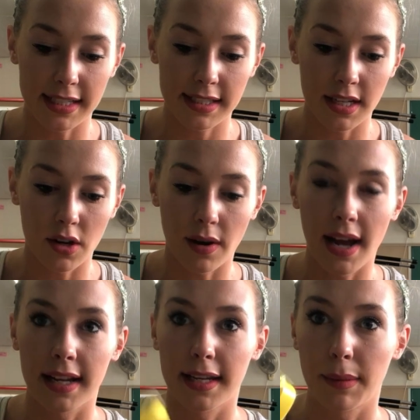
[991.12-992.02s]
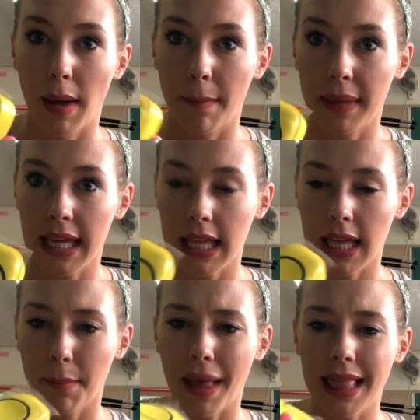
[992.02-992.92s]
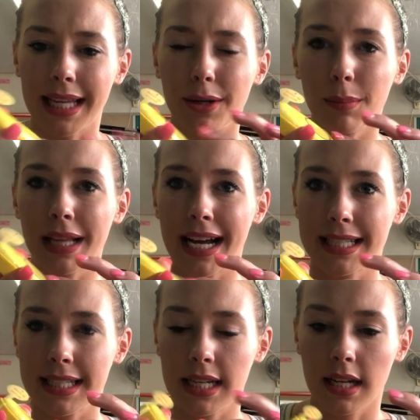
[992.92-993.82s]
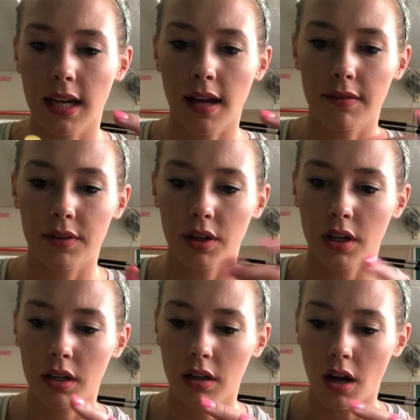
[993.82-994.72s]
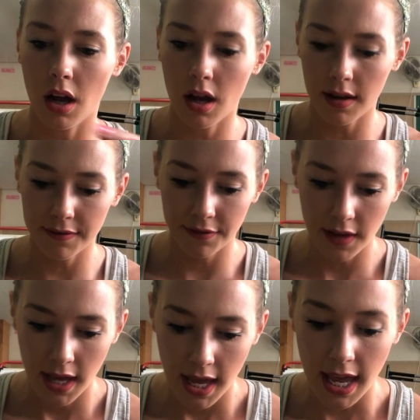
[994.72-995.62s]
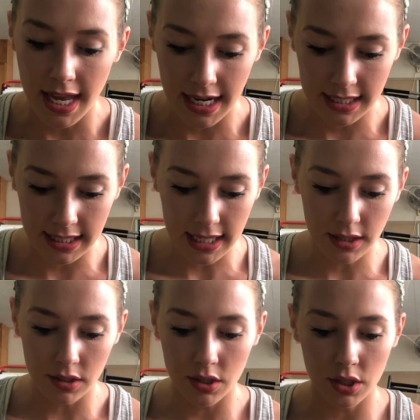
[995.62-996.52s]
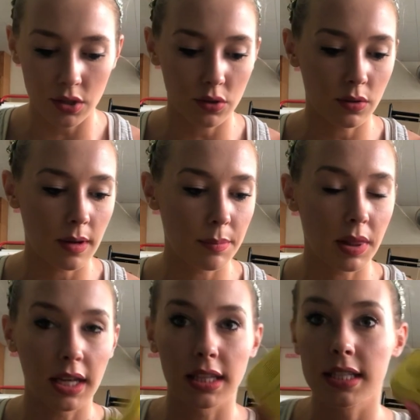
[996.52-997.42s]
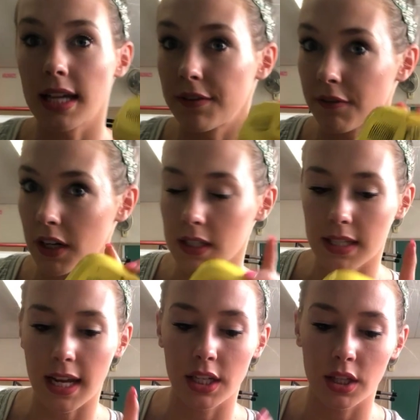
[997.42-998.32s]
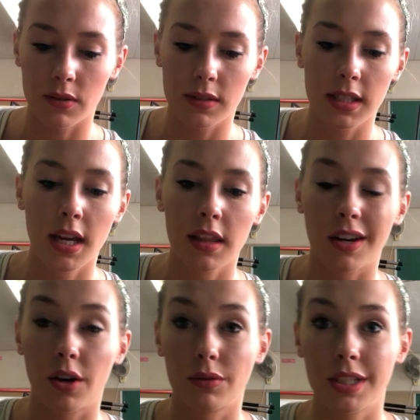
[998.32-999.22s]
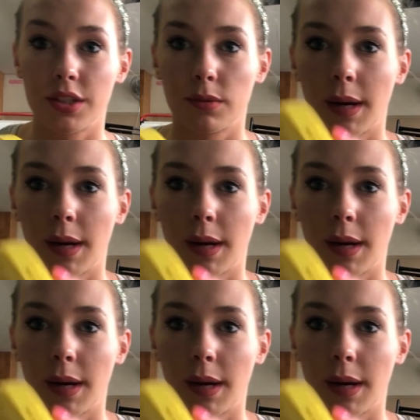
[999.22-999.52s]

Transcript: So I am peeling my little plastic cover off. And it says to plug this in first and use, there are only two